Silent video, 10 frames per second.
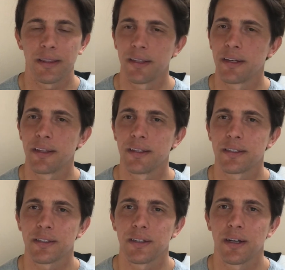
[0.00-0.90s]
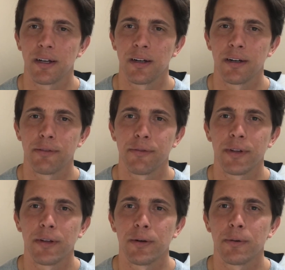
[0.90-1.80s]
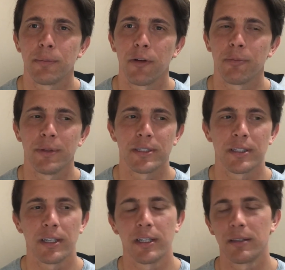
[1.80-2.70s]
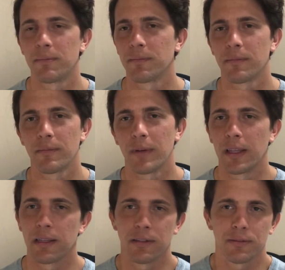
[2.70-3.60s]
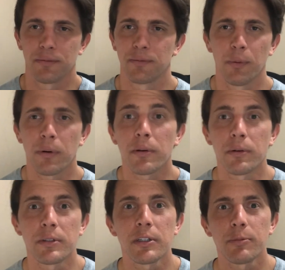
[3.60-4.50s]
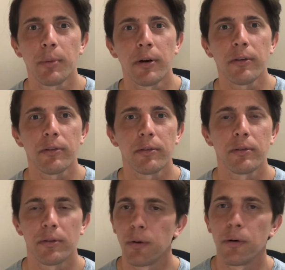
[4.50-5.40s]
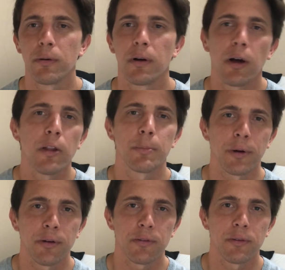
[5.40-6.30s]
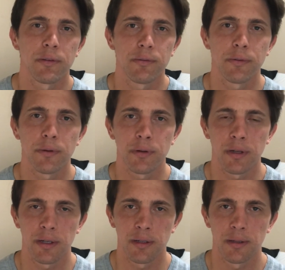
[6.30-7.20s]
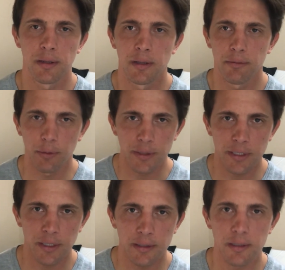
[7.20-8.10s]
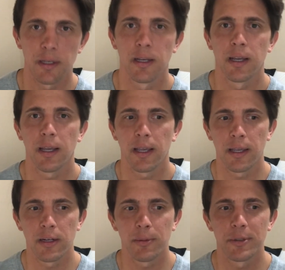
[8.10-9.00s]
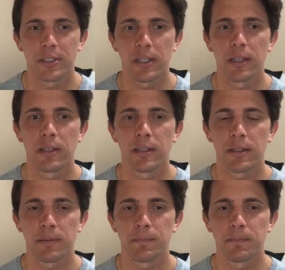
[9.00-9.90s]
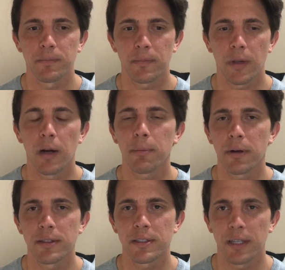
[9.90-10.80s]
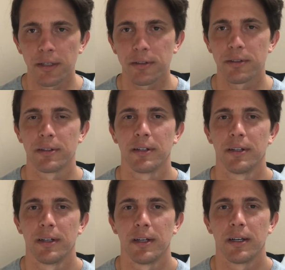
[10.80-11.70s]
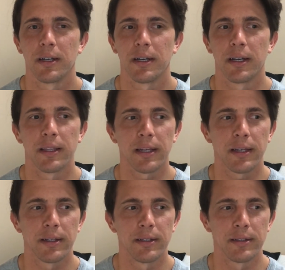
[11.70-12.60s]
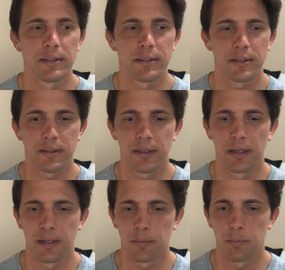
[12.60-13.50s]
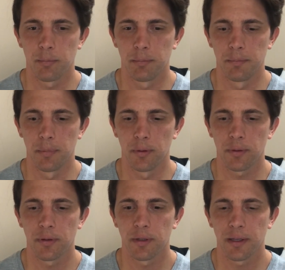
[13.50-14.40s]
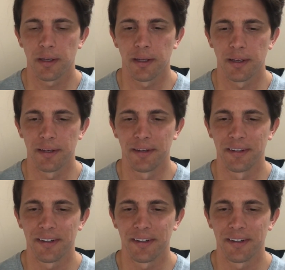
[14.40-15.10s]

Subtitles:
At the end of this, I'll have a video of me singing. I think it's 4 or 6 parts. All the parts for voice dance, and I'll be singing opera on stage. And that is bold, and